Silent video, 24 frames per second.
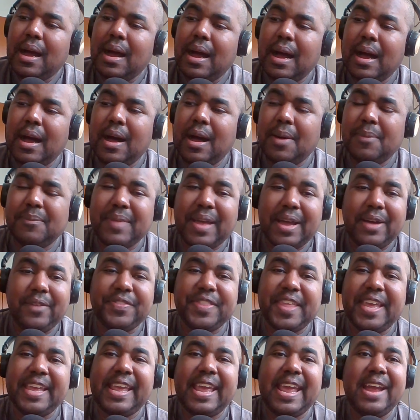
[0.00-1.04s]
Um, I don't
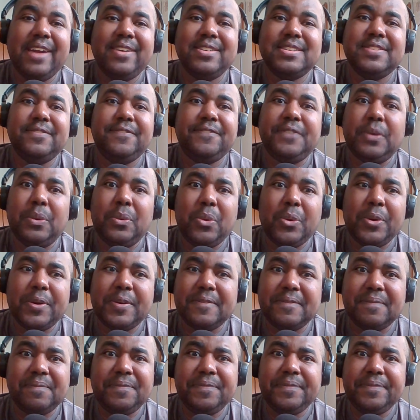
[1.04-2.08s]
think Harrison Ford
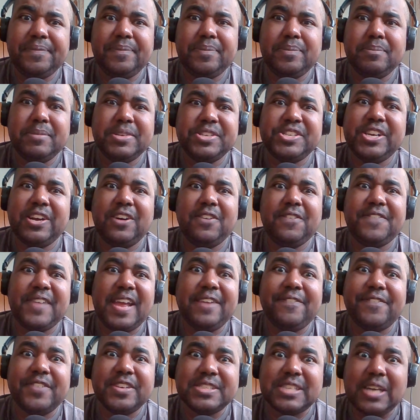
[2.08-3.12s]
and Michelle
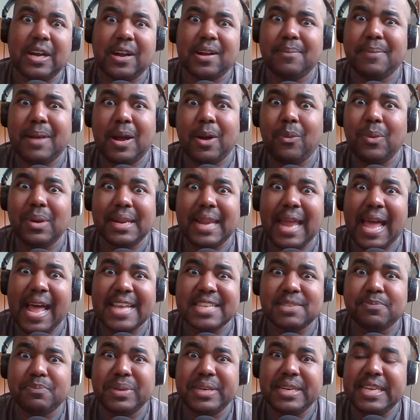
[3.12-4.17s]
Pfeiffer talk about what
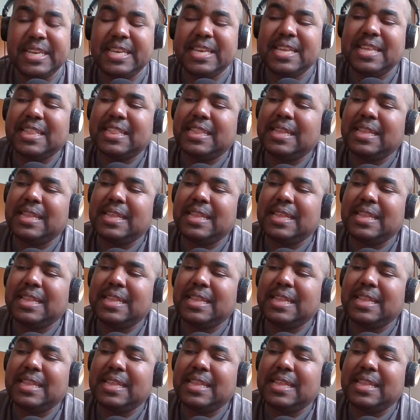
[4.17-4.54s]
lies beneath.